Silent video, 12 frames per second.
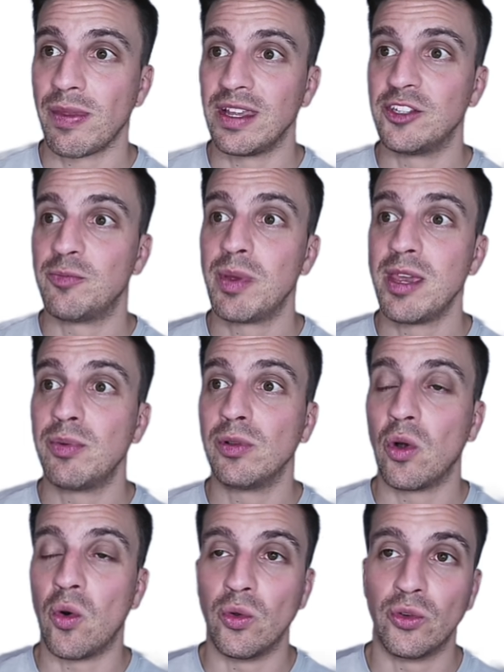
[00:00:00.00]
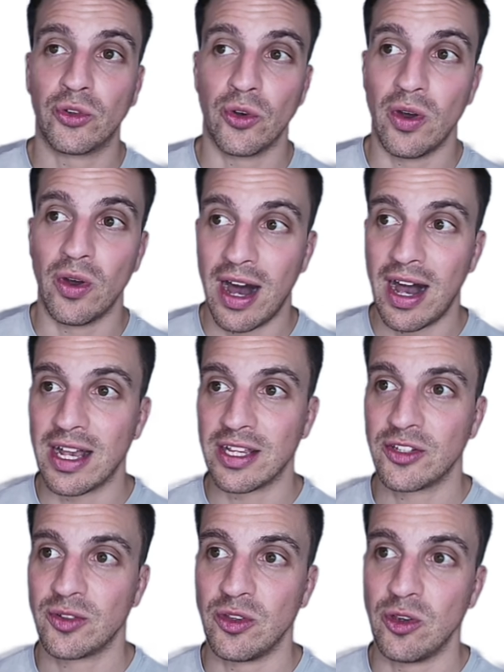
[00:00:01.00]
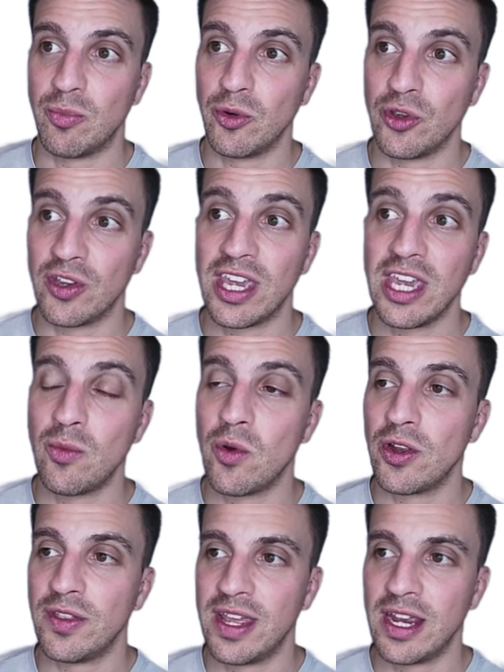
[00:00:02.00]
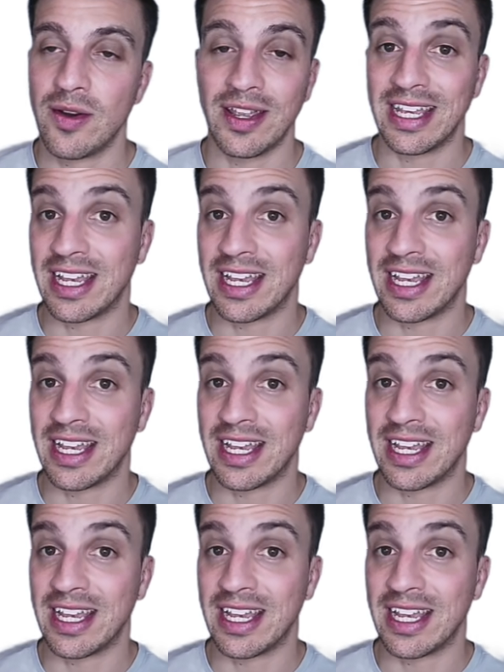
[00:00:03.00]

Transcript: is People Also Ask. You put your keyword there and the